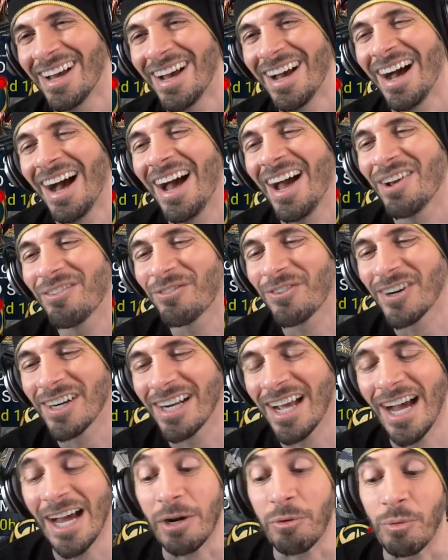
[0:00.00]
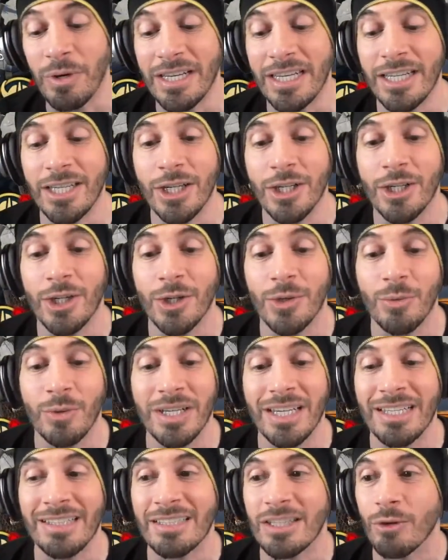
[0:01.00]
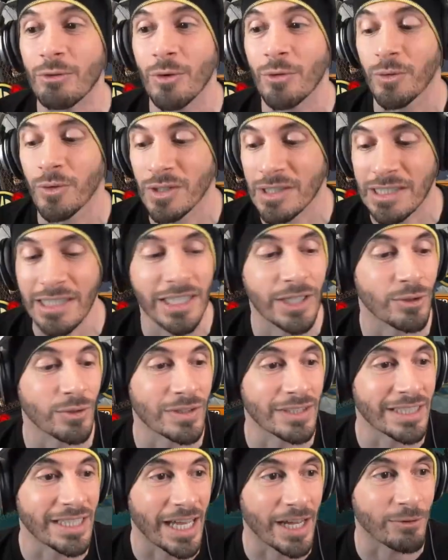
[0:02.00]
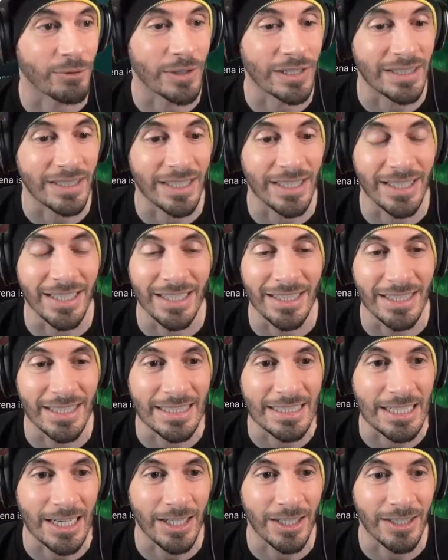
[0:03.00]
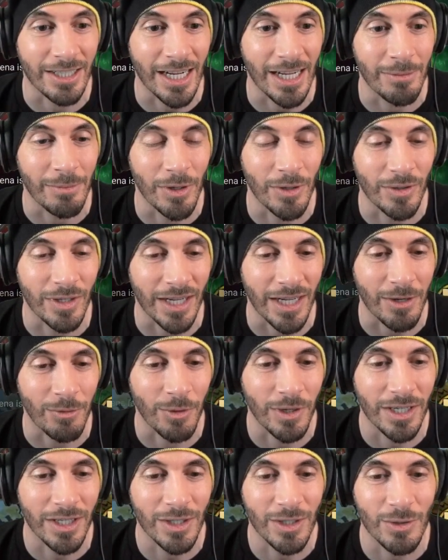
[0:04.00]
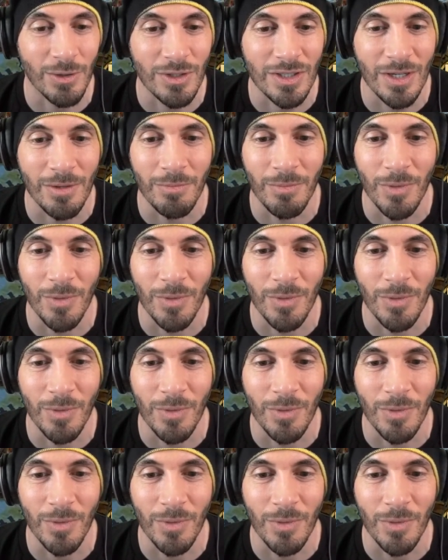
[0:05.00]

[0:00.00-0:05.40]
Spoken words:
I forgot. We need silver for literally everything in the entire game. Okay, we're gonna do some